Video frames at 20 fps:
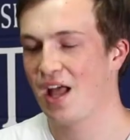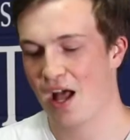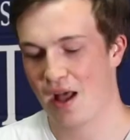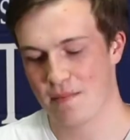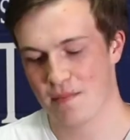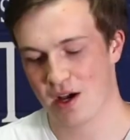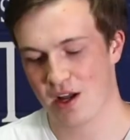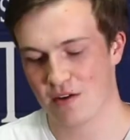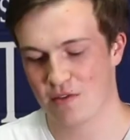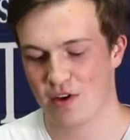I
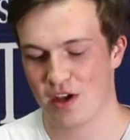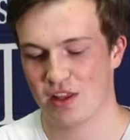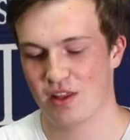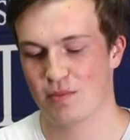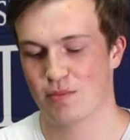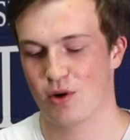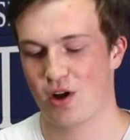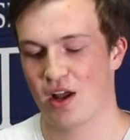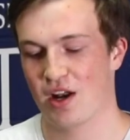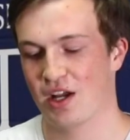modified the
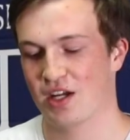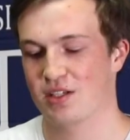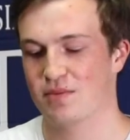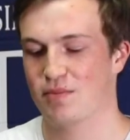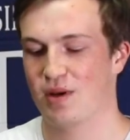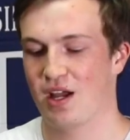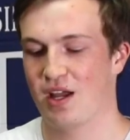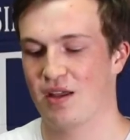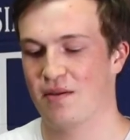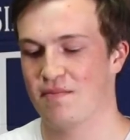product
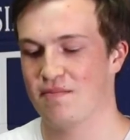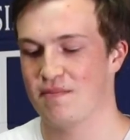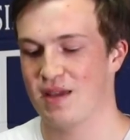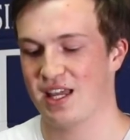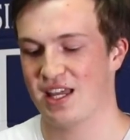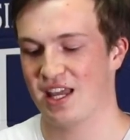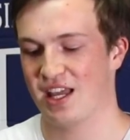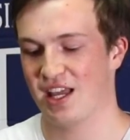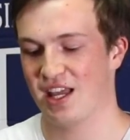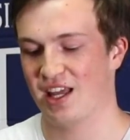by
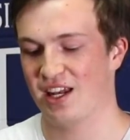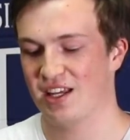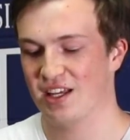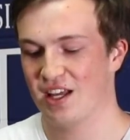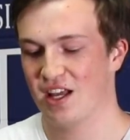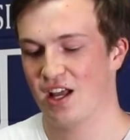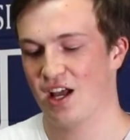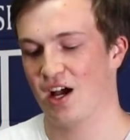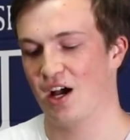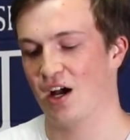making it
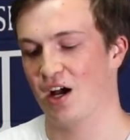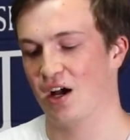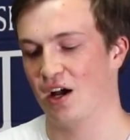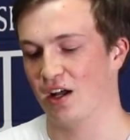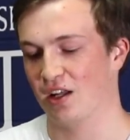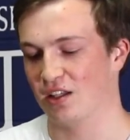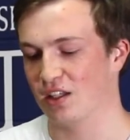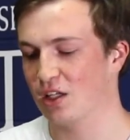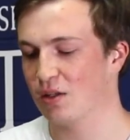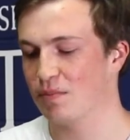
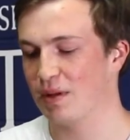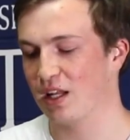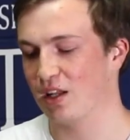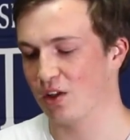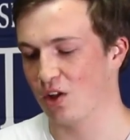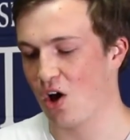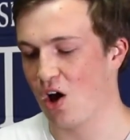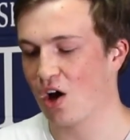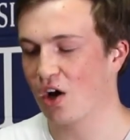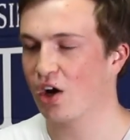a little bit
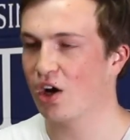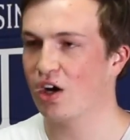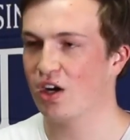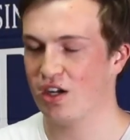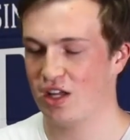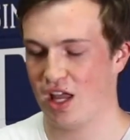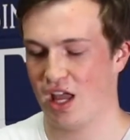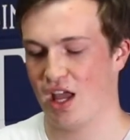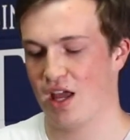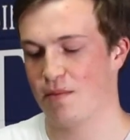longer
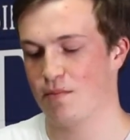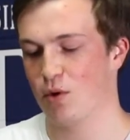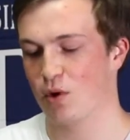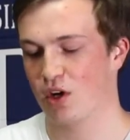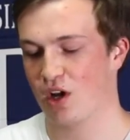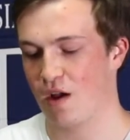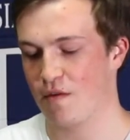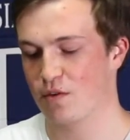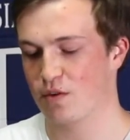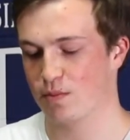and more
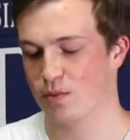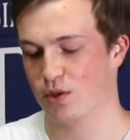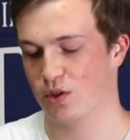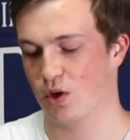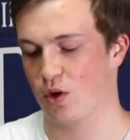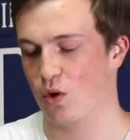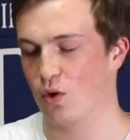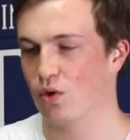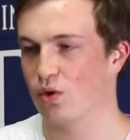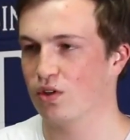comfortable to
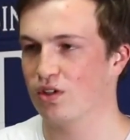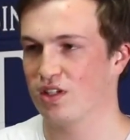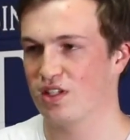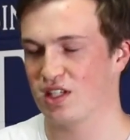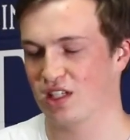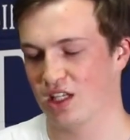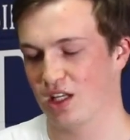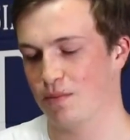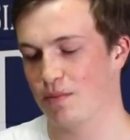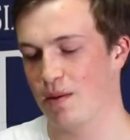hold. It's a
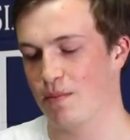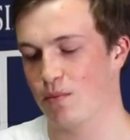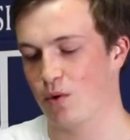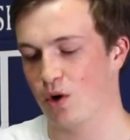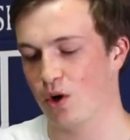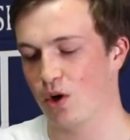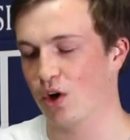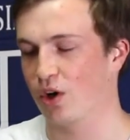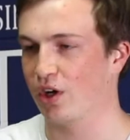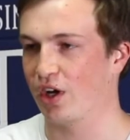little bit more
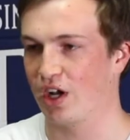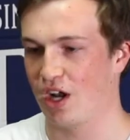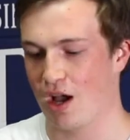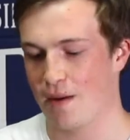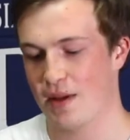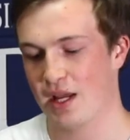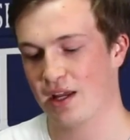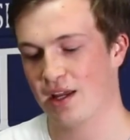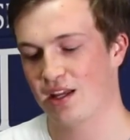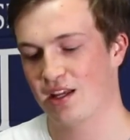
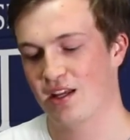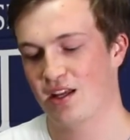ergonomic.